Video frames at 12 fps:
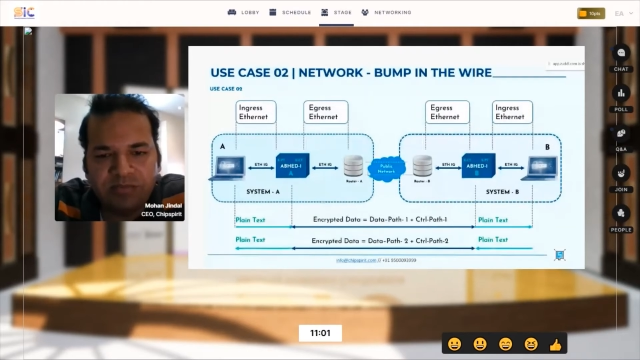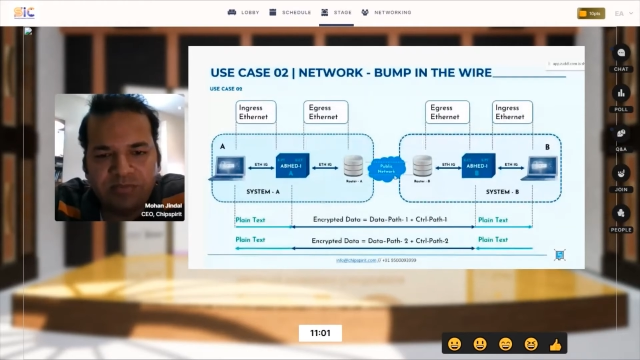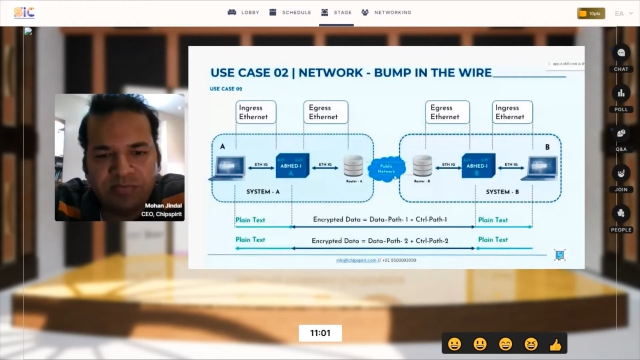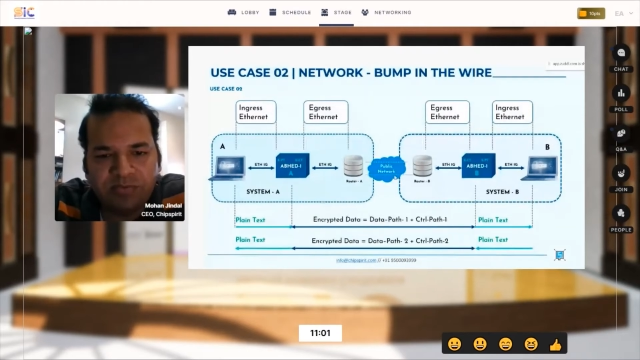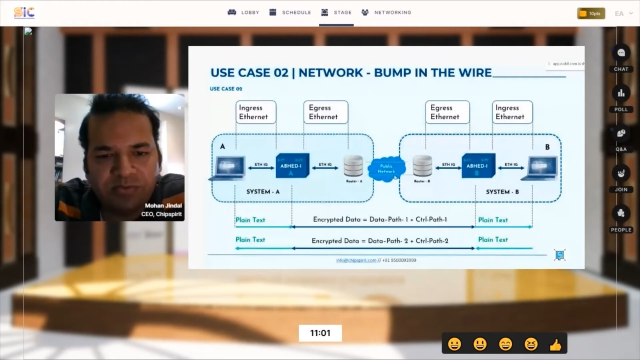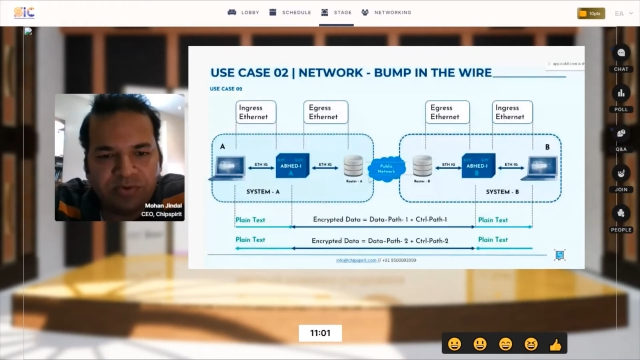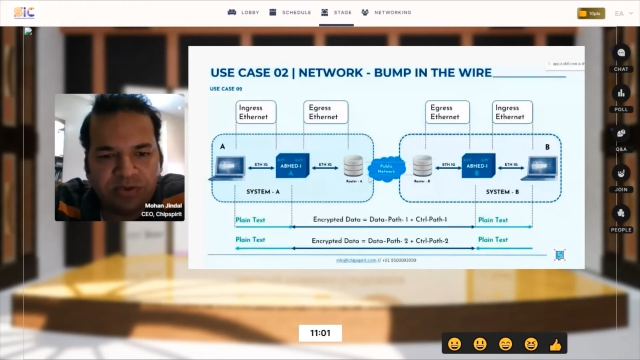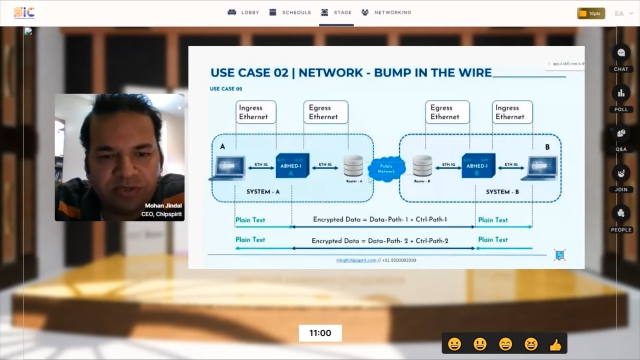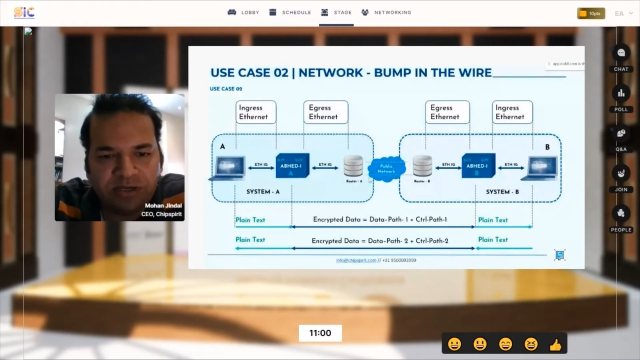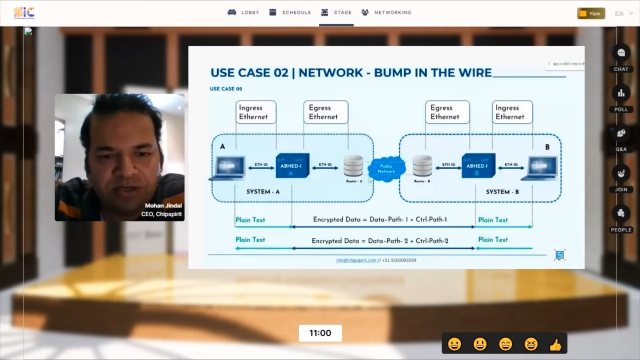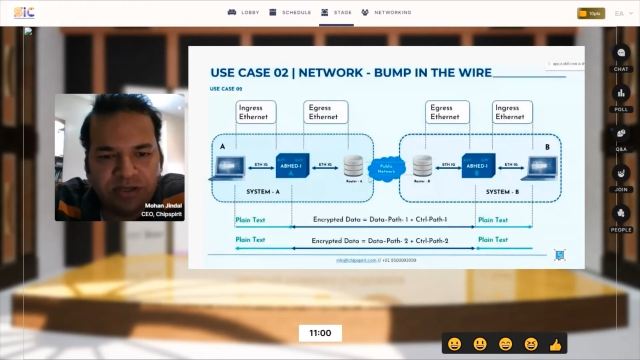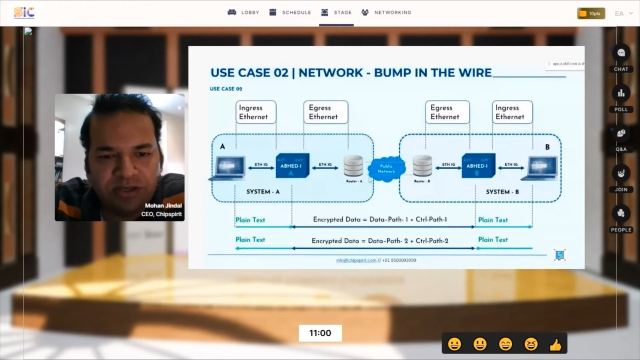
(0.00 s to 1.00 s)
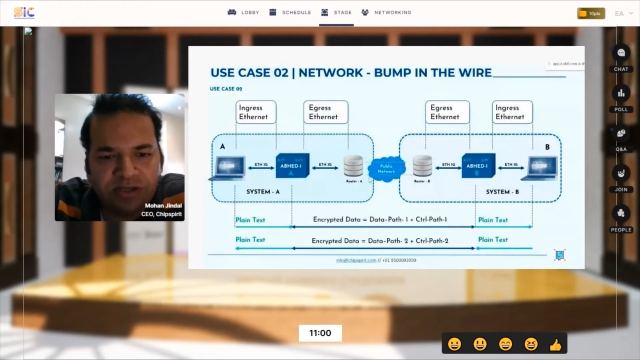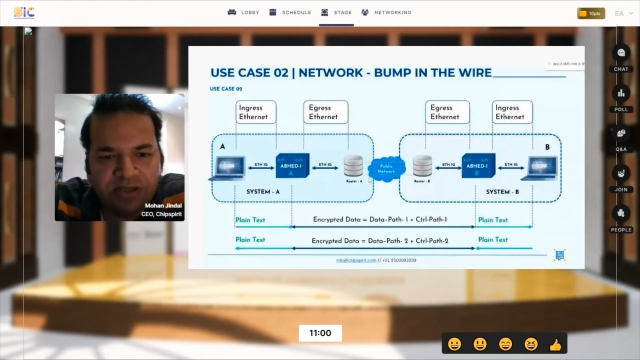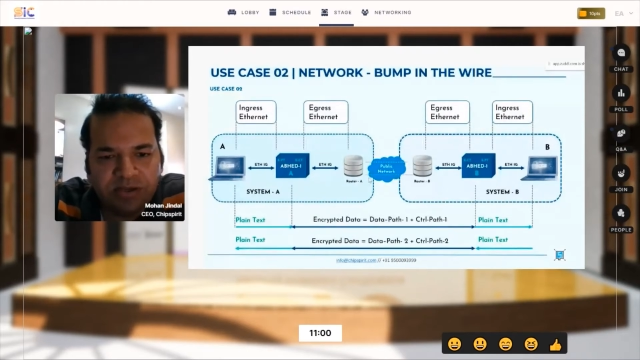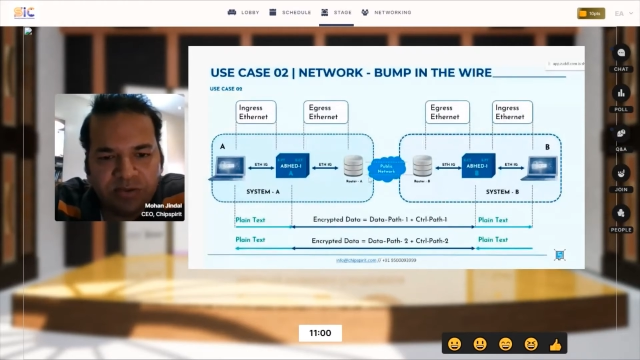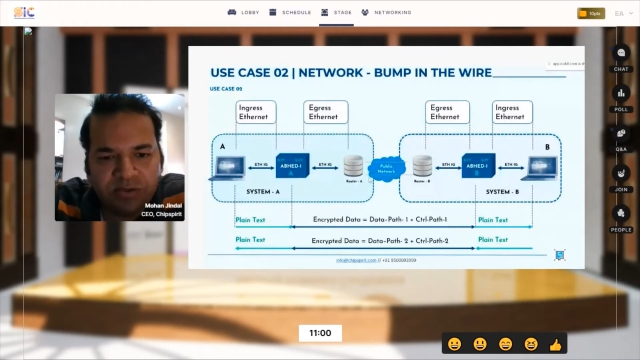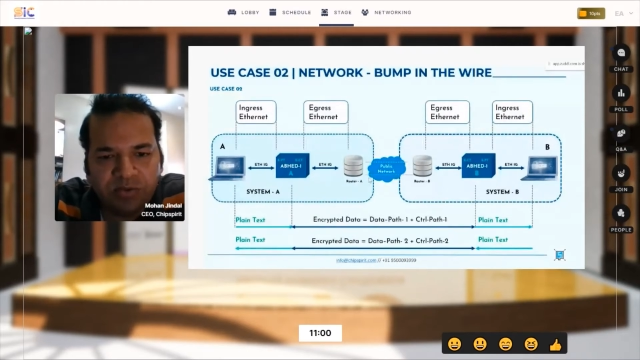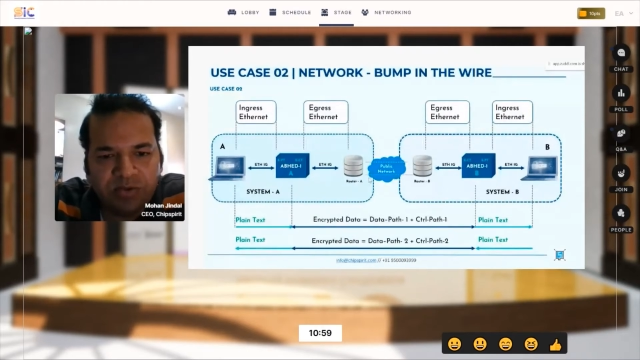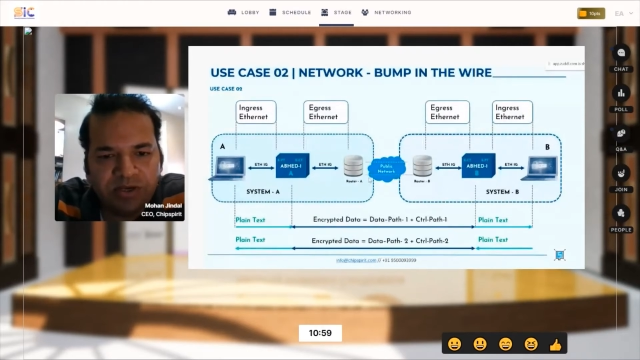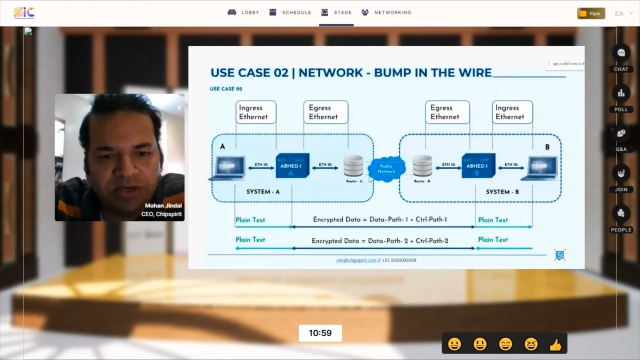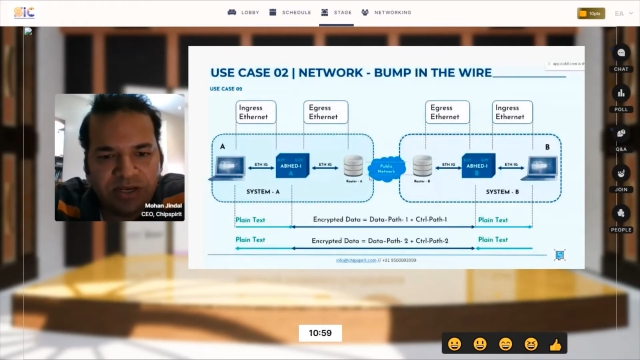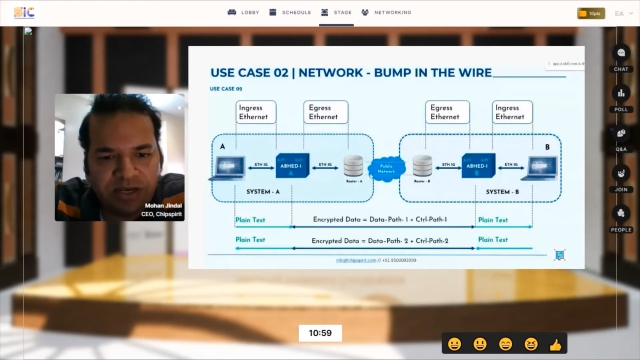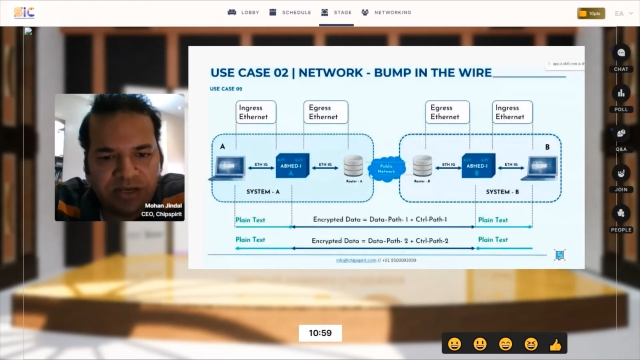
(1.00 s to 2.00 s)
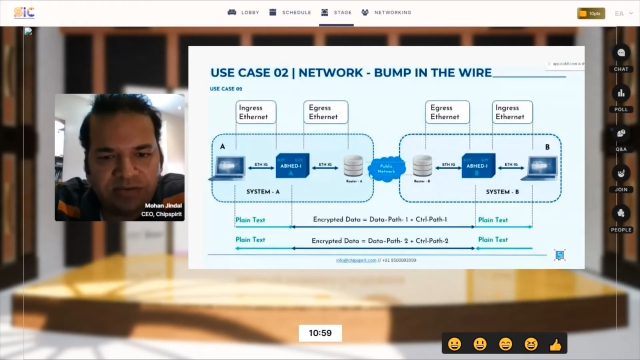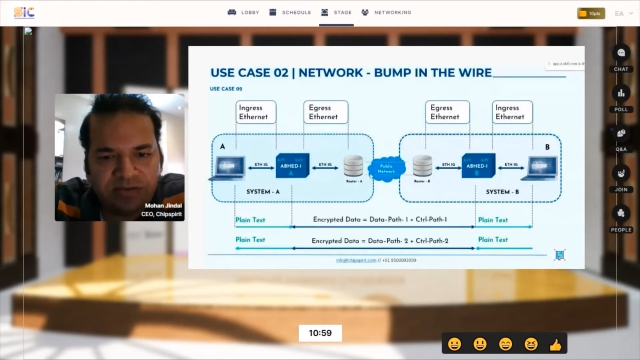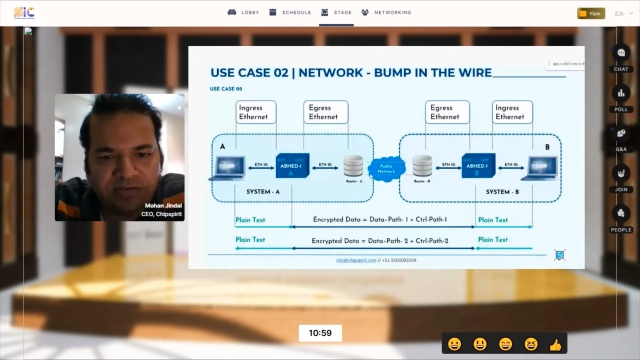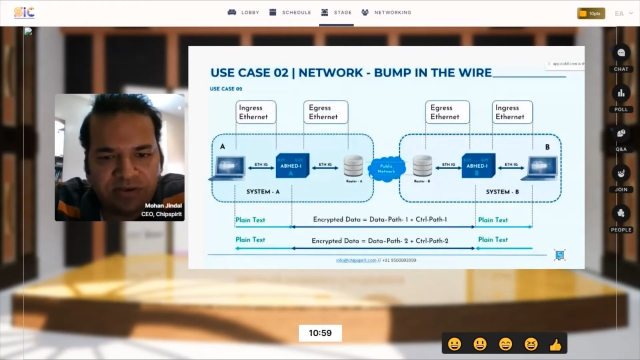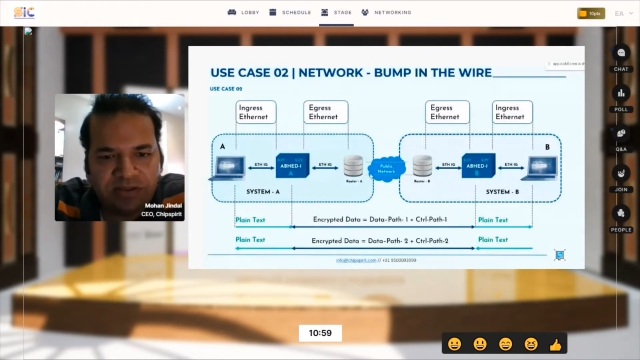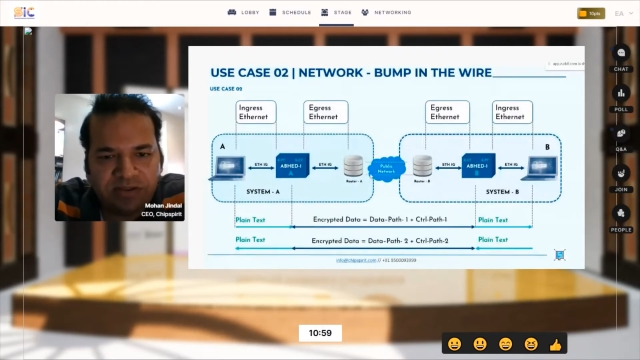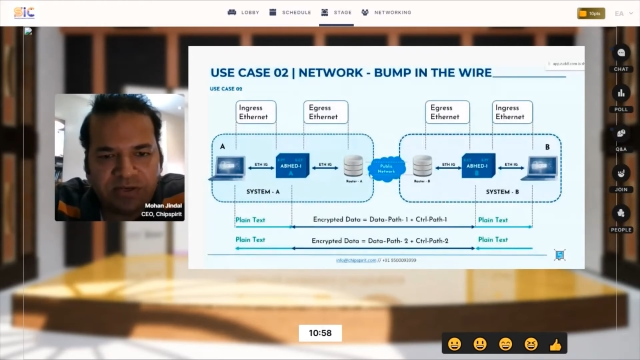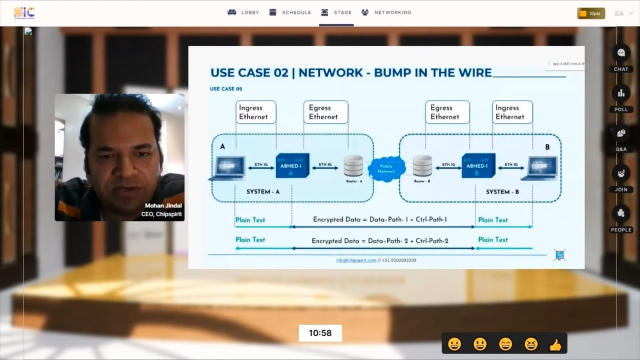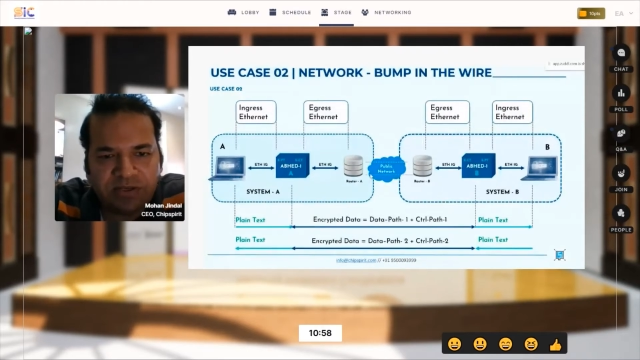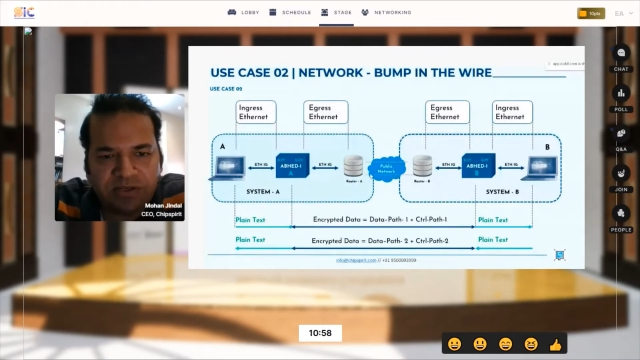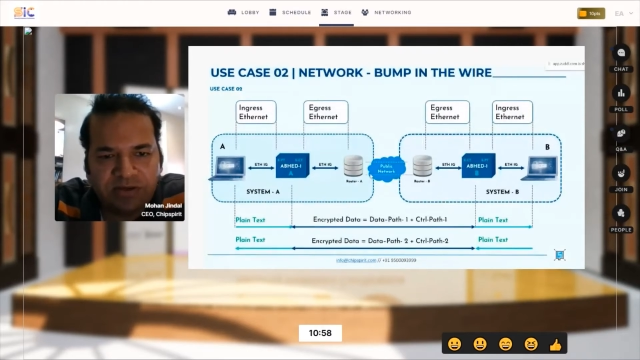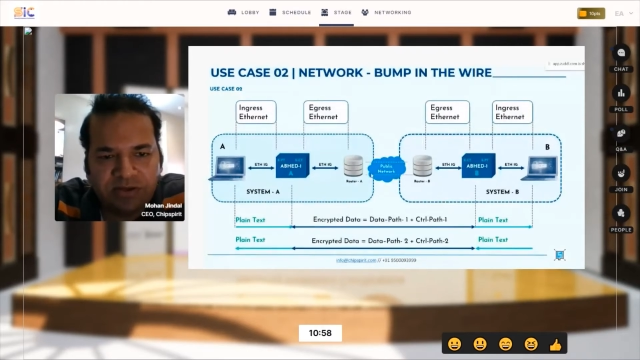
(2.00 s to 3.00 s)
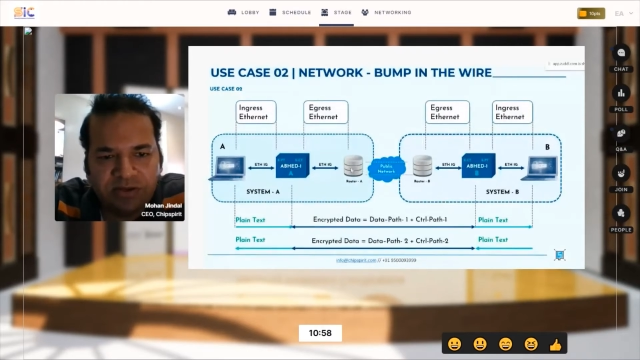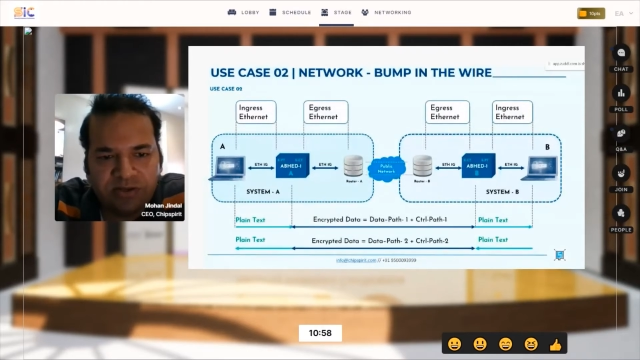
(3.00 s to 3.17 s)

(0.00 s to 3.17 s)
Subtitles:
before all the good data is transferred here.